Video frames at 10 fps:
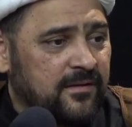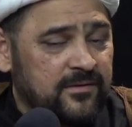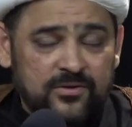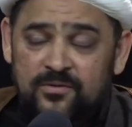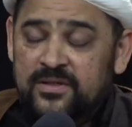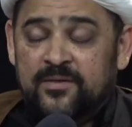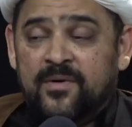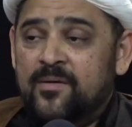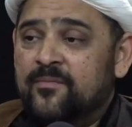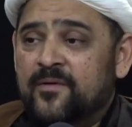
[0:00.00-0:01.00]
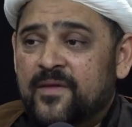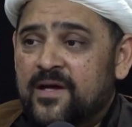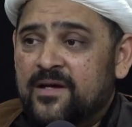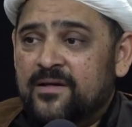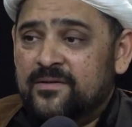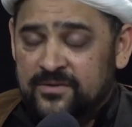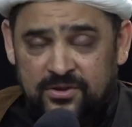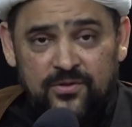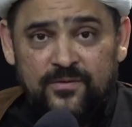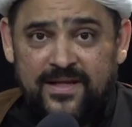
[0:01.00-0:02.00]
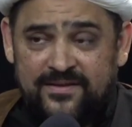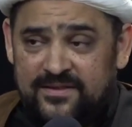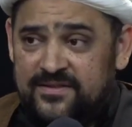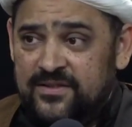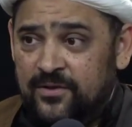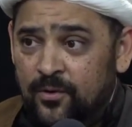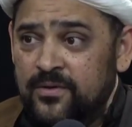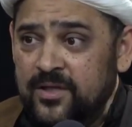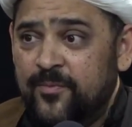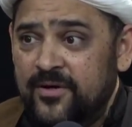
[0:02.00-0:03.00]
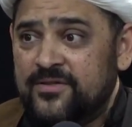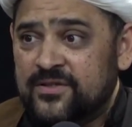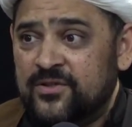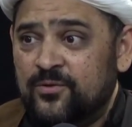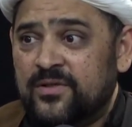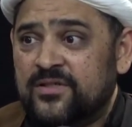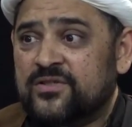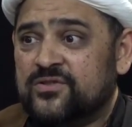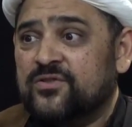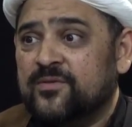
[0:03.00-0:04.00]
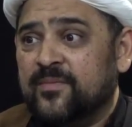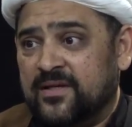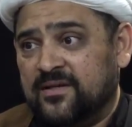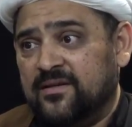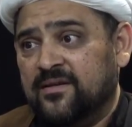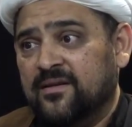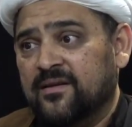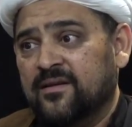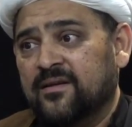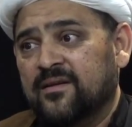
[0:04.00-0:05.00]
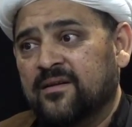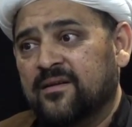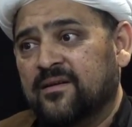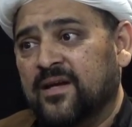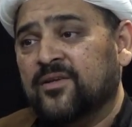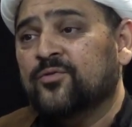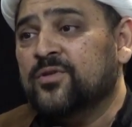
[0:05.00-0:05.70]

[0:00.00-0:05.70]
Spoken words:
truly Imam Reza knew that this is the only person who understood me and who